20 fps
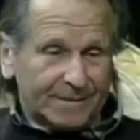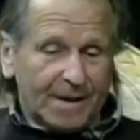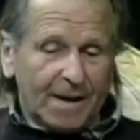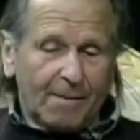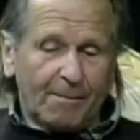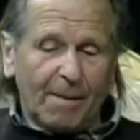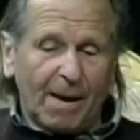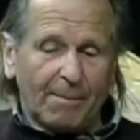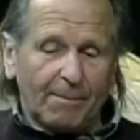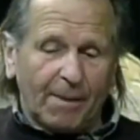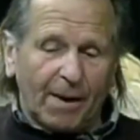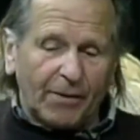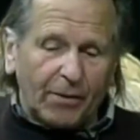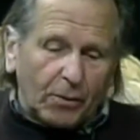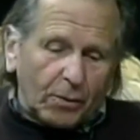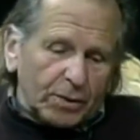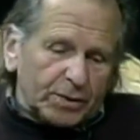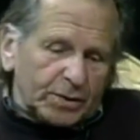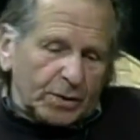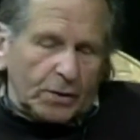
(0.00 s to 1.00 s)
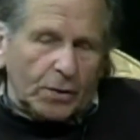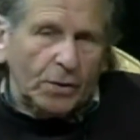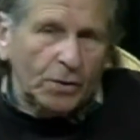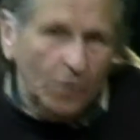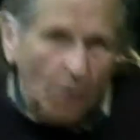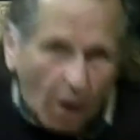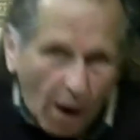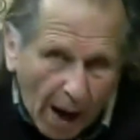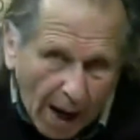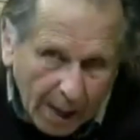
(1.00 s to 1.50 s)
My mother was in New
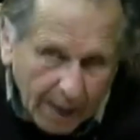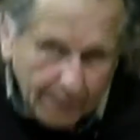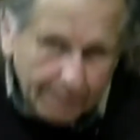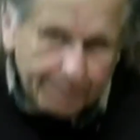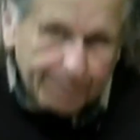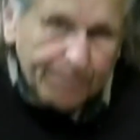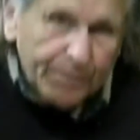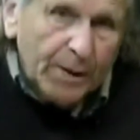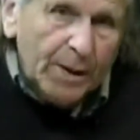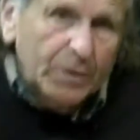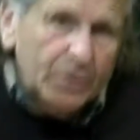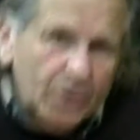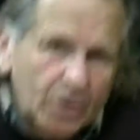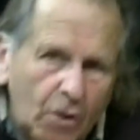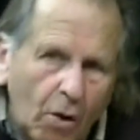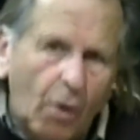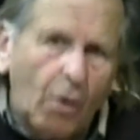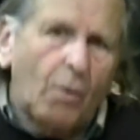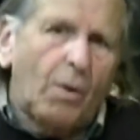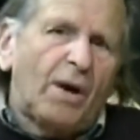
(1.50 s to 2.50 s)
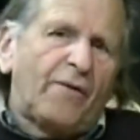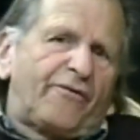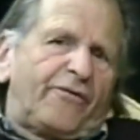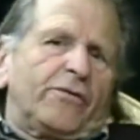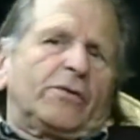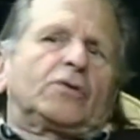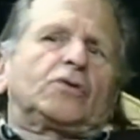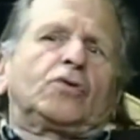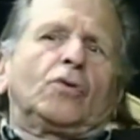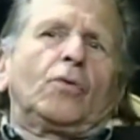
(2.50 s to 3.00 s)
York. She'd go away
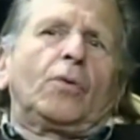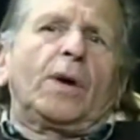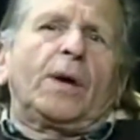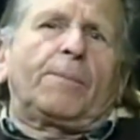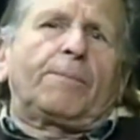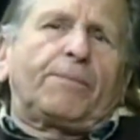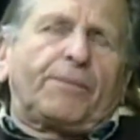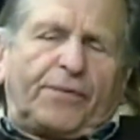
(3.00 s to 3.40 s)
for a two week